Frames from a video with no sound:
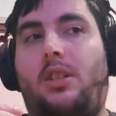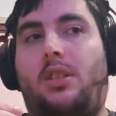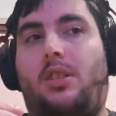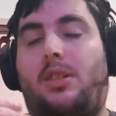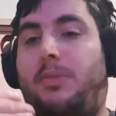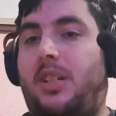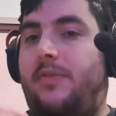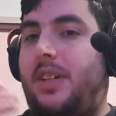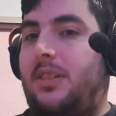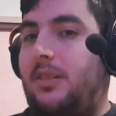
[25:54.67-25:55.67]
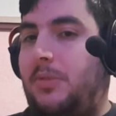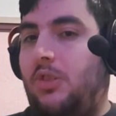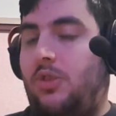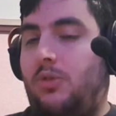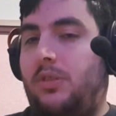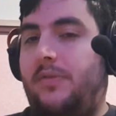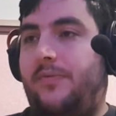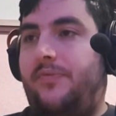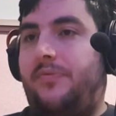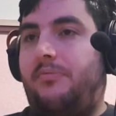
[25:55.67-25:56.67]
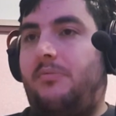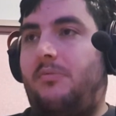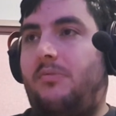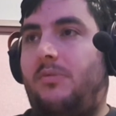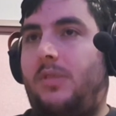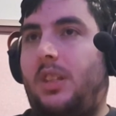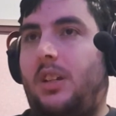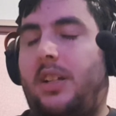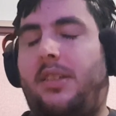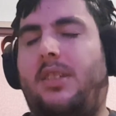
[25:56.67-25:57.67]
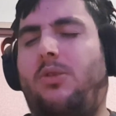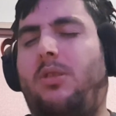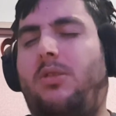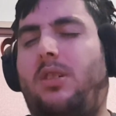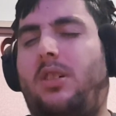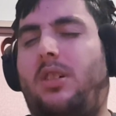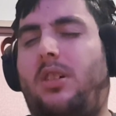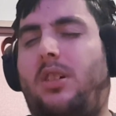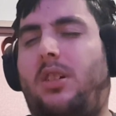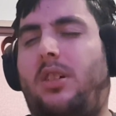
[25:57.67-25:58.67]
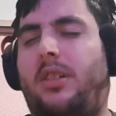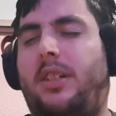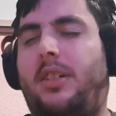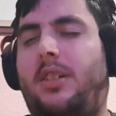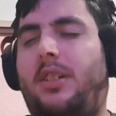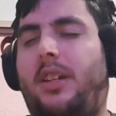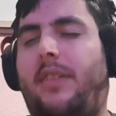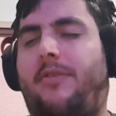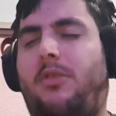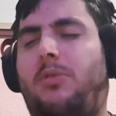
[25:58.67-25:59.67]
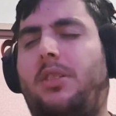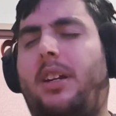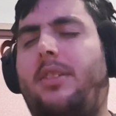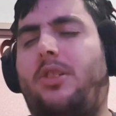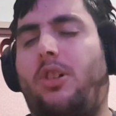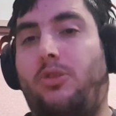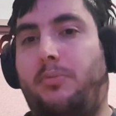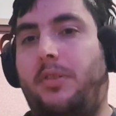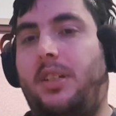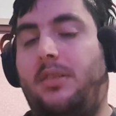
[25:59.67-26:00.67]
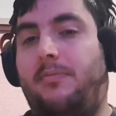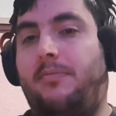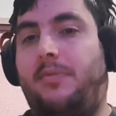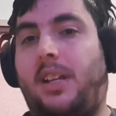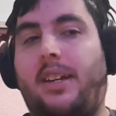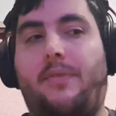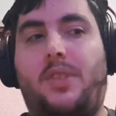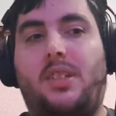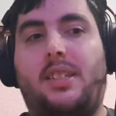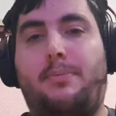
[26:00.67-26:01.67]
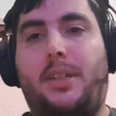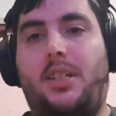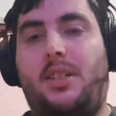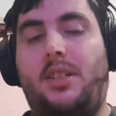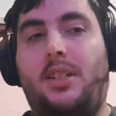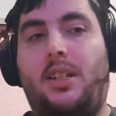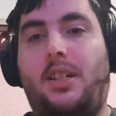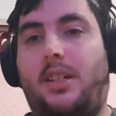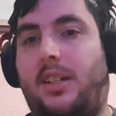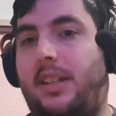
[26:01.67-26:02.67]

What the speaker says: despite the fact that I'm used to it, I still, everyone has hope in them. They have despair and